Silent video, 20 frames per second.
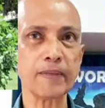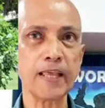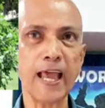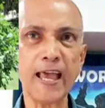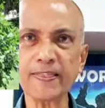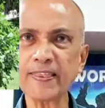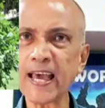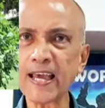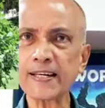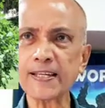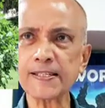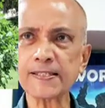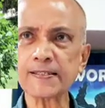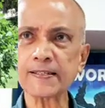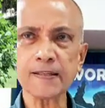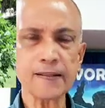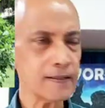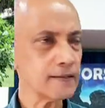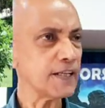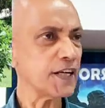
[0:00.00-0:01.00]
And that
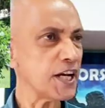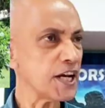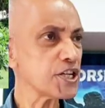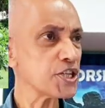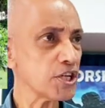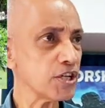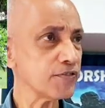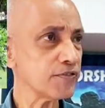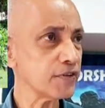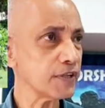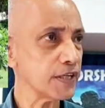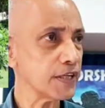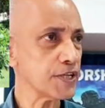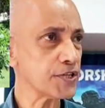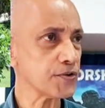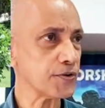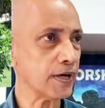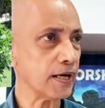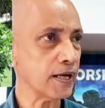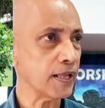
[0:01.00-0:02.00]
is the nation of
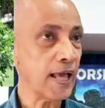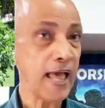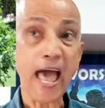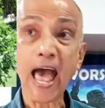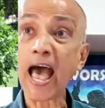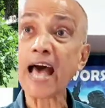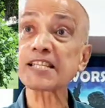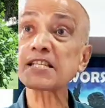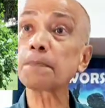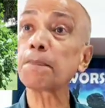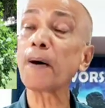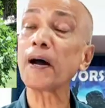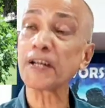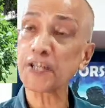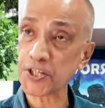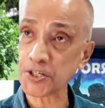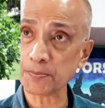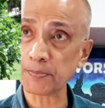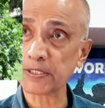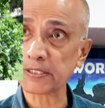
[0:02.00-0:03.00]
Israel, as a
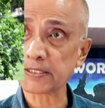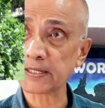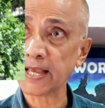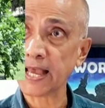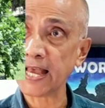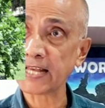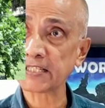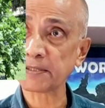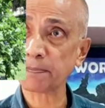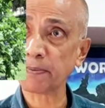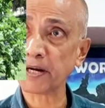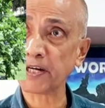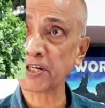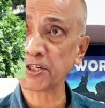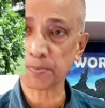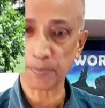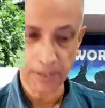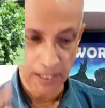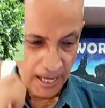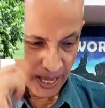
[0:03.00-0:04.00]
punishment, as a
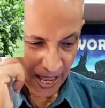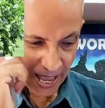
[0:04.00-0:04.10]
punishment.